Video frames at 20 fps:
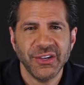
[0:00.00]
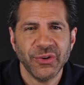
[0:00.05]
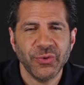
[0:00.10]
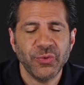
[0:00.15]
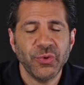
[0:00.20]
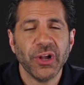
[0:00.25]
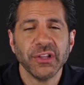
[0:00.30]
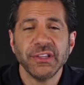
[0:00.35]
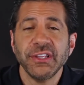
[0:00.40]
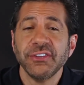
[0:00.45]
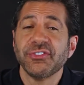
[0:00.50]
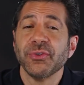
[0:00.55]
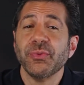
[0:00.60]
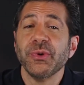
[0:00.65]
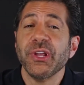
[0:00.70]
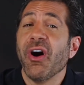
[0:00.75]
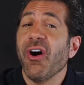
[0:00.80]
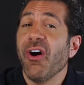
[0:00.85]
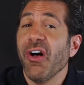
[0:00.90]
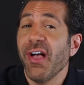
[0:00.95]
Well, listen,
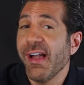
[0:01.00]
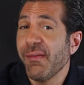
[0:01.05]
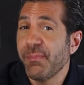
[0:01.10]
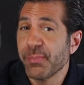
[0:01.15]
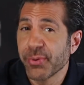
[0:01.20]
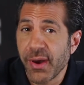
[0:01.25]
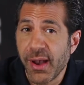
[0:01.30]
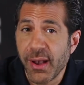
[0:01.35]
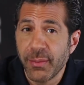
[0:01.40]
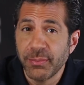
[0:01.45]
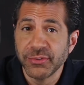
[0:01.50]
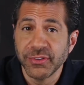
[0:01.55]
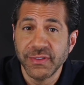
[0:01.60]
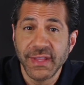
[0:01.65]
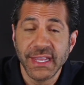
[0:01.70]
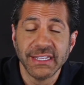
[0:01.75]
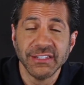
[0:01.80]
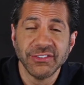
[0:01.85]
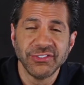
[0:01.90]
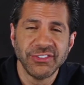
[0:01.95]
we all have problems, and
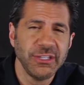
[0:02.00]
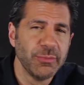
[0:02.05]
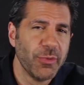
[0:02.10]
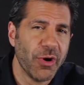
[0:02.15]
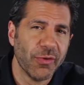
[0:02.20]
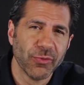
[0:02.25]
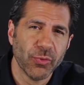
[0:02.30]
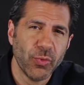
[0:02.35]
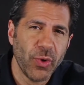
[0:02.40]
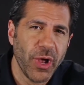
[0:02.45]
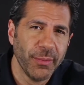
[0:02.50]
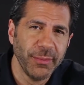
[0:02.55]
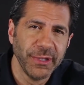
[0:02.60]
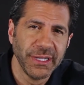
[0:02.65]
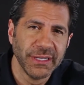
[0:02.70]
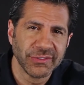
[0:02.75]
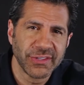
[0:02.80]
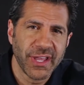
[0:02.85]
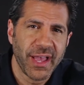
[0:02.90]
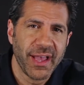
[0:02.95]
they can seem overwhelming
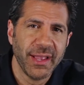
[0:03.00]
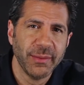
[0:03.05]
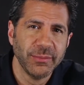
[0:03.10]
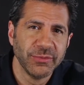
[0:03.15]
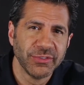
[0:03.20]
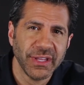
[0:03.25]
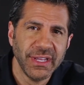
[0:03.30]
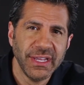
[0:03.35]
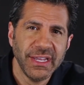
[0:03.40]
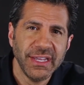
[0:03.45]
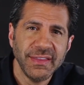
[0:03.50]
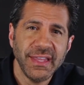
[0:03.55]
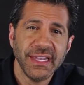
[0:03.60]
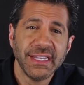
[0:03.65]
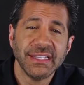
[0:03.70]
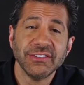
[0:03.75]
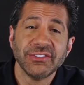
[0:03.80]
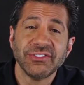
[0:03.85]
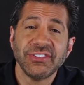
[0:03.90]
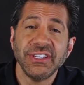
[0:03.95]
at times. They
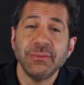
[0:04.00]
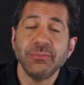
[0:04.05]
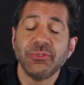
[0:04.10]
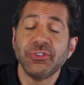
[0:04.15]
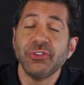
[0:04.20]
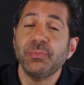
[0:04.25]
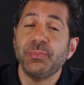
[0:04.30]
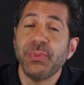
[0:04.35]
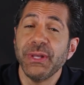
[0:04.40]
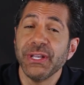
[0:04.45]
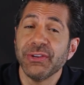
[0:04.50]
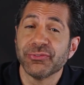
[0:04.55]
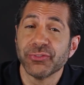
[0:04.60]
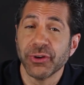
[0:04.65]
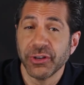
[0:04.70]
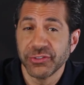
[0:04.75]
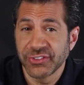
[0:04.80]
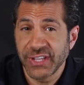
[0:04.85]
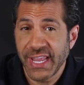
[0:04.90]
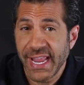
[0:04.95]
can seem too big for
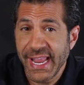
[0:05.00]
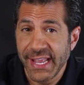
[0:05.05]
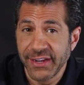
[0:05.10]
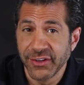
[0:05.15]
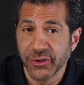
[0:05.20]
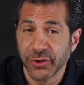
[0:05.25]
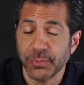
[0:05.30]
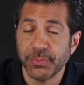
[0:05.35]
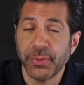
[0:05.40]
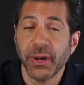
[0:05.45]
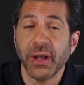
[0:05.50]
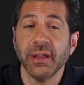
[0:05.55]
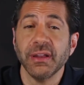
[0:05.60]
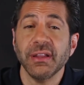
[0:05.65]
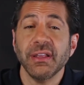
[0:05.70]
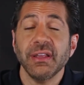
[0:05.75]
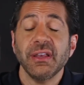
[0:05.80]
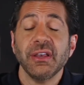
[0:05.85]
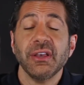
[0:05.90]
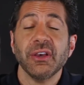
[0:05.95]
us to handle,
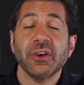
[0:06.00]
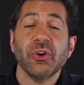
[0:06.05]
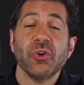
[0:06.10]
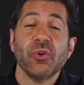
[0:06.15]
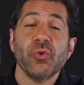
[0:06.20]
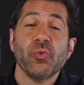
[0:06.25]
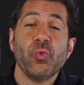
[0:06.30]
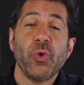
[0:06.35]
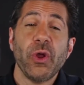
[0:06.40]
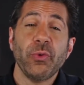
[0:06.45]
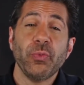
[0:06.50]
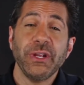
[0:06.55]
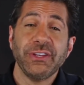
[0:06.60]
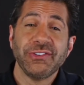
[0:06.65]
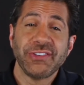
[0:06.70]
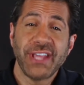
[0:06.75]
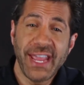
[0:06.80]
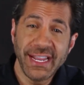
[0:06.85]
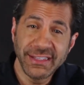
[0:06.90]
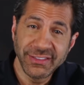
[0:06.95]
but when we
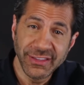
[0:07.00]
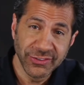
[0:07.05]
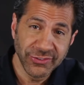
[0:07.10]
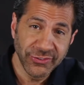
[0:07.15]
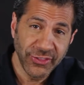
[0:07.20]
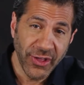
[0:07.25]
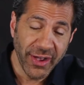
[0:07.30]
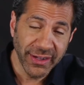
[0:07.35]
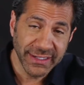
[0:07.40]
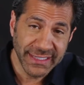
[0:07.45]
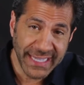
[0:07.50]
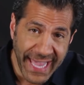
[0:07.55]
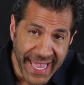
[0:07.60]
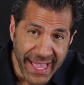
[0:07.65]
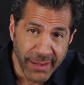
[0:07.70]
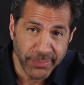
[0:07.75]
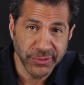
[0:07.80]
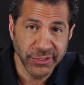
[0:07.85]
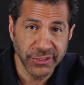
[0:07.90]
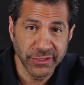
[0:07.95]
take this thought
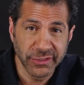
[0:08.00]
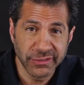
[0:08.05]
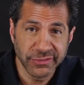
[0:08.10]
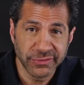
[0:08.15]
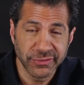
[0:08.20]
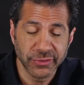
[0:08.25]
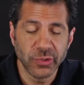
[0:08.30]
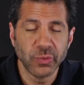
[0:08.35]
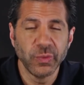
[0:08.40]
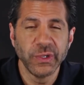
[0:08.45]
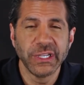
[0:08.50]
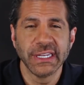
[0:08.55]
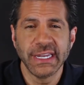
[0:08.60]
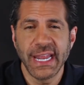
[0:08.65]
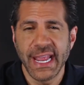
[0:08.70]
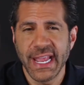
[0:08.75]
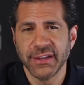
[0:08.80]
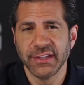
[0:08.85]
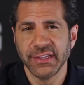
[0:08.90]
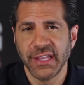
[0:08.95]
captive, we can
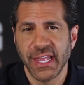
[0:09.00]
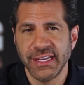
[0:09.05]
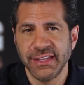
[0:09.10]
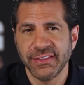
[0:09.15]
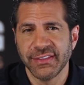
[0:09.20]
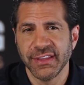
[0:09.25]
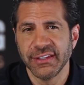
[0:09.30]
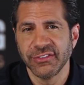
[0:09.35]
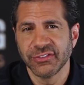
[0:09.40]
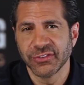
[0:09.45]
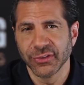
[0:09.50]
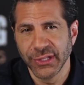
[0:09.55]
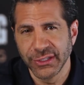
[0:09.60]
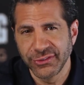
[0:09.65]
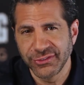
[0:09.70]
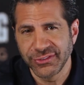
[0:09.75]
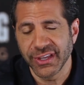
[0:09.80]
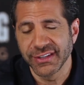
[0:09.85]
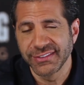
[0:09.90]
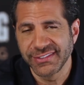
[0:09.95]
handle anything. So
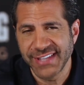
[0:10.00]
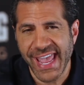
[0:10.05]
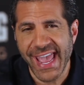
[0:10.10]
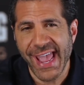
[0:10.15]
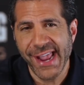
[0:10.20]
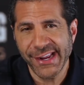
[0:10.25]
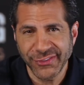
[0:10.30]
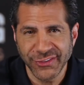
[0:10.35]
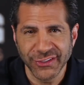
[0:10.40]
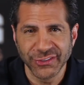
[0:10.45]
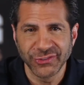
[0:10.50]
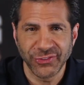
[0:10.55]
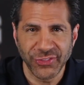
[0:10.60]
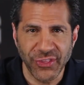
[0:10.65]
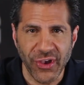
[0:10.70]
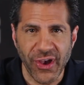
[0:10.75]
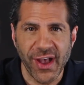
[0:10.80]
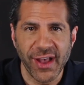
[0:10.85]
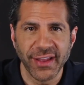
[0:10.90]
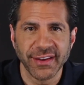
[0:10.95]
let's attack this
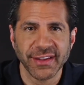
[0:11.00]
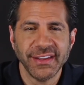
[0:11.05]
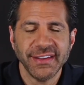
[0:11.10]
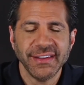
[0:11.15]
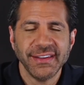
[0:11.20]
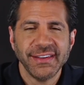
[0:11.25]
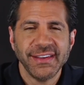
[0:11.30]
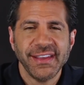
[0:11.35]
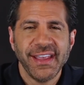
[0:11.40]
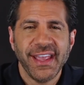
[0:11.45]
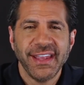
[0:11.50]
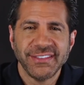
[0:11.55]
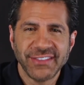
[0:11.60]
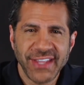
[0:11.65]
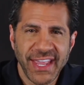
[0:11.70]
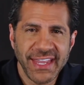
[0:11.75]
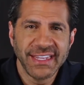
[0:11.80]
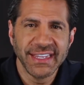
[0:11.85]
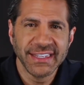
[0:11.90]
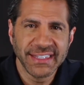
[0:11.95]
thought and
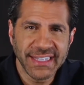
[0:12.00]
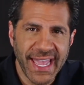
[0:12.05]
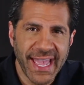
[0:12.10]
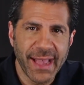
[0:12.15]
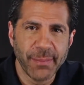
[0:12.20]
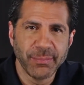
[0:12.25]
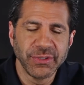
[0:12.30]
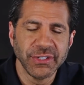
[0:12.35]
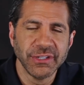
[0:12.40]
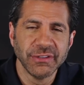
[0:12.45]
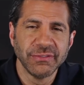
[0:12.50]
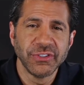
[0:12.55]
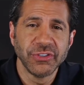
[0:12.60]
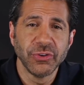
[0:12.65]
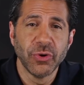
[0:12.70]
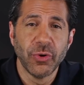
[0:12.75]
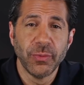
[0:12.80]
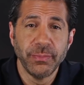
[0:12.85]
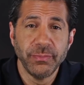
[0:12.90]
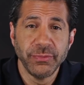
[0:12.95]
take it captive
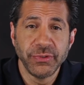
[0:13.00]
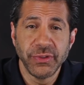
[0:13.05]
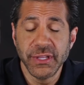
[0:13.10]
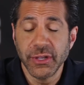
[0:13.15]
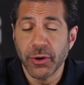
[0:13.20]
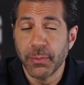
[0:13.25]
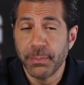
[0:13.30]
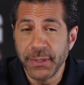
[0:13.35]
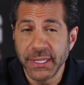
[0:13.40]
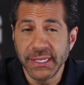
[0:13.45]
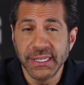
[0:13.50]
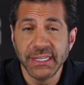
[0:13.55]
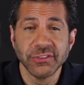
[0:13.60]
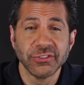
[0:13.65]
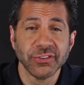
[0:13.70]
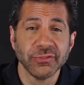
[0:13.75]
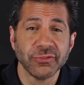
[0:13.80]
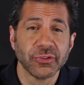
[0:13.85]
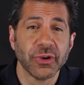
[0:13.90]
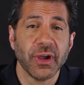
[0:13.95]
to the obedience
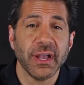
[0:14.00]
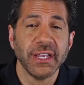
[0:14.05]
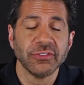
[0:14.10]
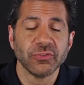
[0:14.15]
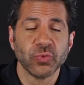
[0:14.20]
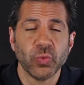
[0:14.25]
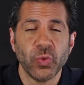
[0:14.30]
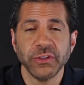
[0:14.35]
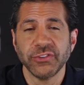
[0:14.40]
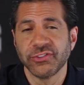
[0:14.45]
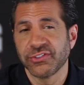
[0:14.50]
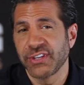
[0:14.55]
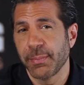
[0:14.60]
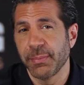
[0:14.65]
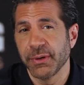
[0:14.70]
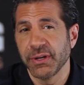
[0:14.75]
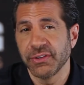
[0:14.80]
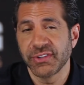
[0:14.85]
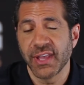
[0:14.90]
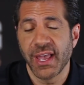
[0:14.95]
of Christ one step
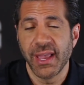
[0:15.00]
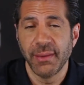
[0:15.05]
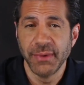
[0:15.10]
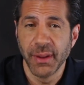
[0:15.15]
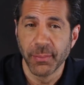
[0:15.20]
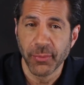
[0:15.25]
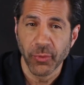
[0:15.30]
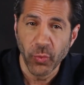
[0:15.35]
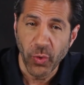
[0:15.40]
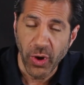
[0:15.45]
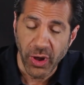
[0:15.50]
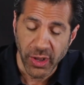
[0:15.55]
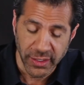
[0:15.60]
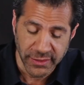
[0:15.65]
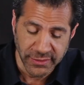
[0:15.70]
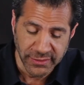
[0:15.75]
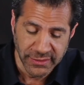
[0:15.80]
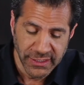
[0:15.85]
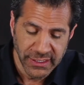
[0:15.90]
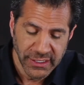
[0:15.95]
at a time. Number
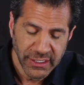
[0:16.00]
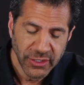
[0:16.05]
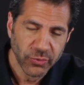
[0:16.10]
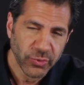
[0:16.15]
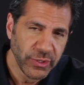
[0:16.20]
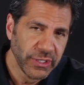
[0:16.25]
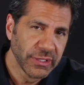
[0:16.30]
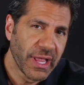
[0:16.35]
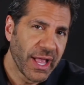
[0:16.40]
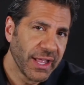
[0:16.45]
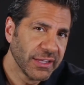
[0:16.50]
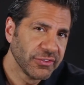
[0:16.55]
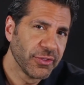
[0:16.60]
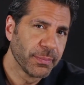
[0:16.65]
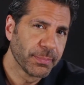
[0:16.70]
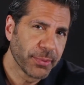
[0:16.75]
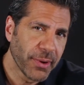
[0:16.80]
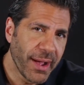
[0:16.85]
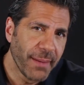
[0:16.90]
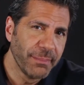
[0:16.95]
one, realize the
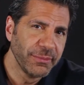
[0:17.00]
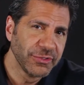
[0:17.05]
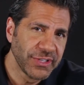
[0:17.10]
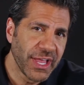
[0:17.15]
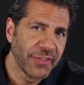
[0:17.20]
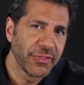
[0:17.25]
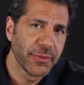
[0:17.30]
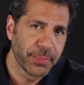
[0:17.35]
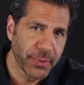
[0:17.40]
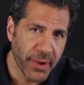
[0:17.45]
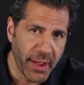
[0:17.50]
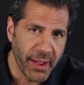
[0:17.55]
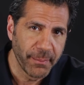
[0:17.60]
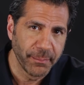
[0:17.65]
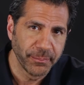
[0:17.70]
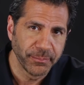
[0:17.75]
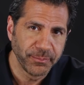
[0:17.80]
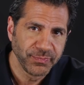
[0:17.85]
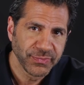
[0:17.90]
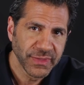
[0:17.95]
problem is not the
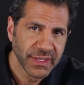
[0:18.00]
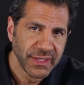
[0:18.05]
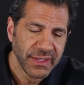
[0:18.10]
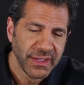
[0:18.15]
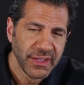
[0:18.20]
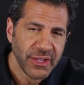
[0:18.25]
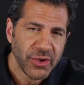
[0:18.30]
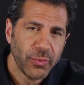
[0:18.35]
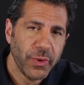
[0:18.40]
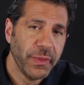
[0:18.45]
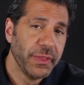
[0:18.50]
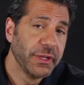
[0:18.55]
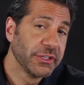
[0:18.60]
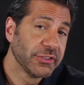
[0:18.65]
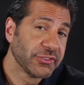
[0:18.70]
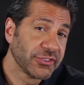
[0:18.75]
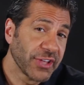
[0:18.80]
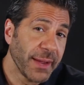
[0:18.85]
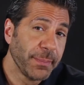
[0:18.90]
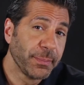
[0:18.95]
problem. When the
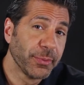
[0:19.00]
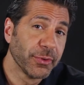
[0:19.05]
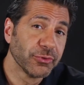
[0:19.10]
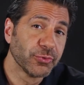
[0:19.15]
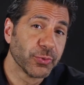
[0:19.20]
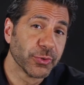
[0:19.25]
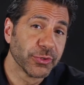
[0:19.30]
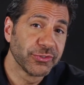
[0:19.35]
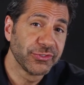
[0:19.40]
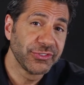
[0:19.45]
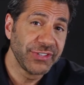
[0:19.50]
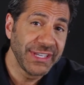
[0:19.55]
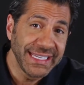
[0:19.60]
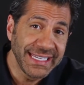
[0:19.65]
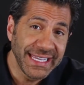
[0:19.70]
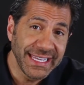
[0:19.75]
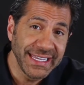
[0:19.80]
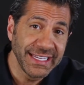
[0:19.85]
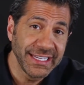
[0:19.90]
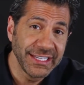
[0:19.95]
disciples were
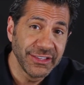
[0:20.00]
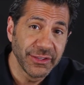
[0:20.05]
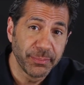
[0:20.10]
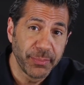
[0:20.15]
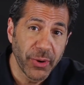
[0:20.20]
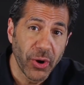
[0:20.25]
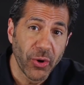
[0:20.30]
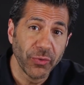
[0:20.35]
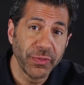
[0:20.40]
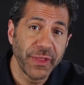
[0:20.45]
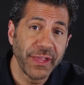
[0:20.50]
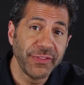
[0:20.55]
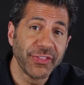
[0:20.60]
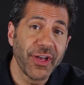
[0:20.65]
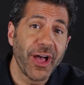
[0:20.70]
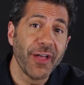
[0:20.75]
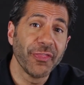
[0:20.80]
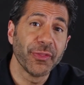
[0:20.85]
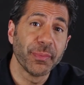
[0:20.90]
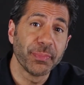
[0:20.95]
sinking in the boat, they
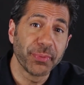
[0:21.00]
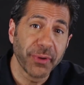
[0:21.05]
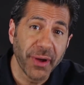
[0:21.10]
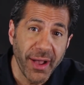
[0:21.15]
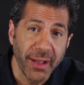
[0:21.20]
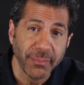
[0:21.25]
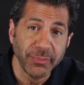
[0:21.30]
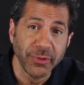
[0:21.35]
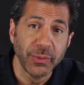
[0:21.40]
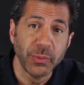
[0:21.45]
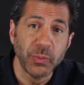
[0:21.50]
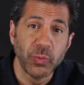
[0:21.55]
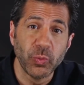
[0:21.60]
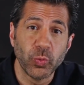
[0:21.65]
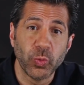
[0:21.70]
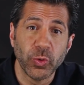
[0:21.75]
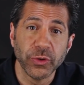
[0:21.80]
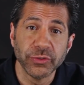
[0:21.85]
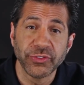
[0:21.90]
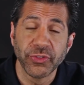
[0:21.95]
thought the problem
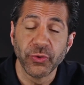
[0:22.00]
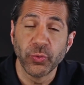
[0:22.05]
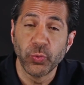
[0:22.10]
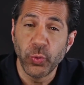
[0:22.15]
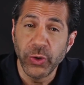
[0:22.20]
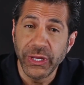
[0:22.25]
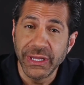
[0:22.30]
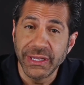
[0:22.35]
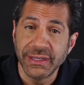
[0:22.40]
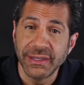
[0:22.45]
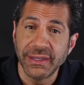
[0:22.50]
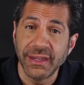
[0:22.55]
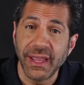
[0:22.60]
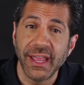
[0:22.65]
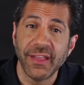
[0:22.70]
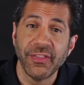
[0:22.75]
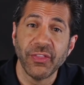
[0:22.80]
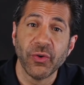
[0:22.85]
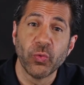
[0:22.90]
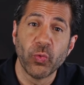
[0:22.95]
was the wind
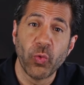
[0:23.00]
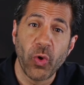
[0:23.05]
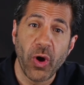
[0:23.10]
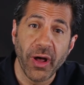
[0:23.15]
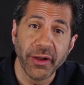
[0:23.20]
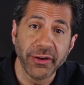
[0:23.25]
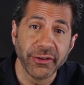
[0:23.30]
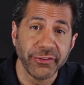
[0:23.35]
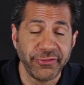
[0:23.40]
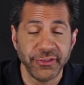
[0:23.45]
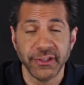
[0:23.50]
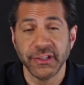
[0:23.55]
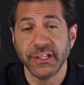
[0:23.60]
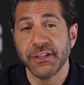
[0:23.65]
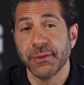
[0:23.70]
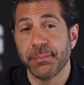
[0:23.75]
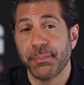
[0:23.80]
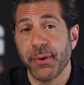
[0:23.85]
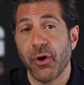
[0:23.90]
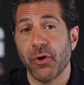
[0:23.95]
and the water filling
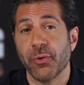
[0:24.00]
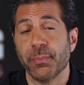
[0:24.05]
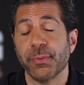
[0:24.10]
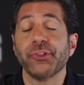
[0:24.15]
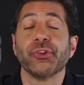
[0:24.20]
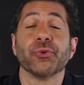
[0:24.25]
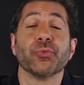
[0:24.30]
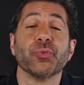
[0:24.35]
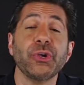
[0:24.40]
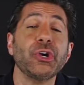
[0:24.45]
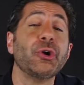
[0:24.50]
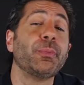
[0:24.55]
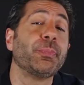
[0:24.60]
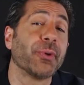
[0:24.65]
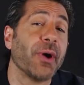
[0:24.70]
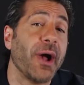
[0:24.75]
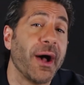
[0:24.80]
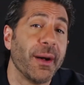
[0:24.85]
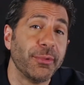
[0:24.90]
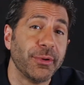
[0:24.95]
the boat. But the real
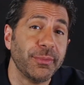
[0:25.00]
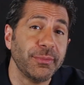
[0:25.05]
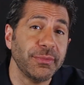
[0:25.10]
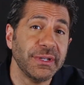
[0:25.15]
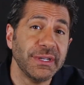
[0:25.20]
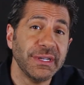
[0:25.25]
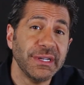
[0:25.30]
problem